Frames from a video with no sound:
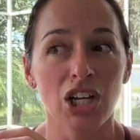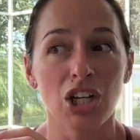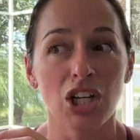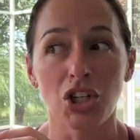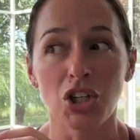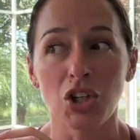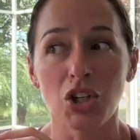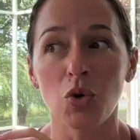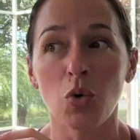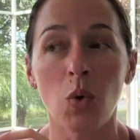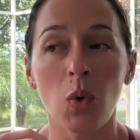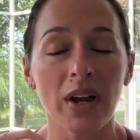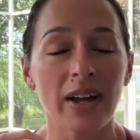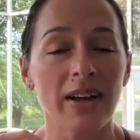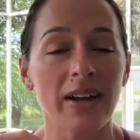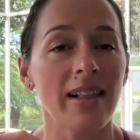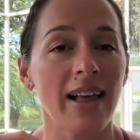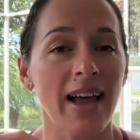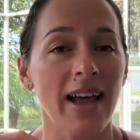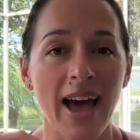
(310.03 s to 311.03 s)
you
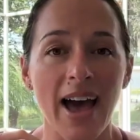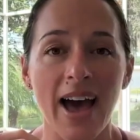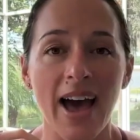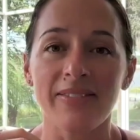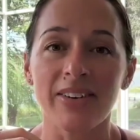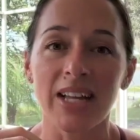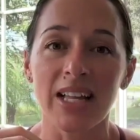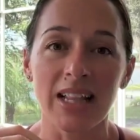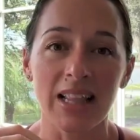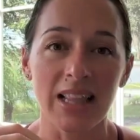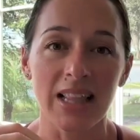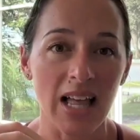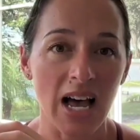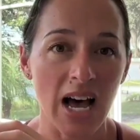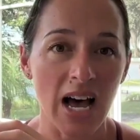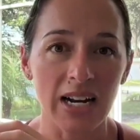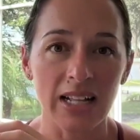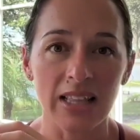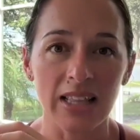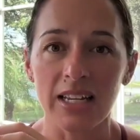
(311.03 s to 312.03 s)
will have a
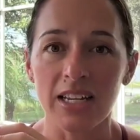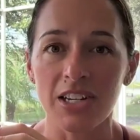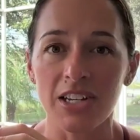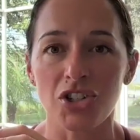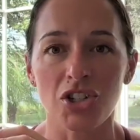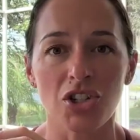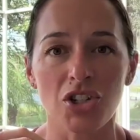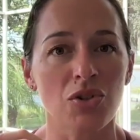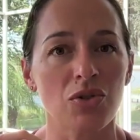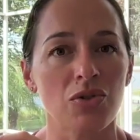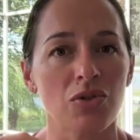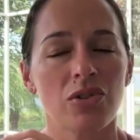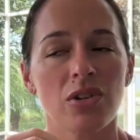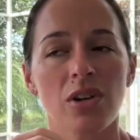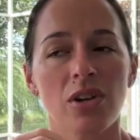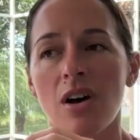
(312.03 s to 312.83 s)
lot of the issues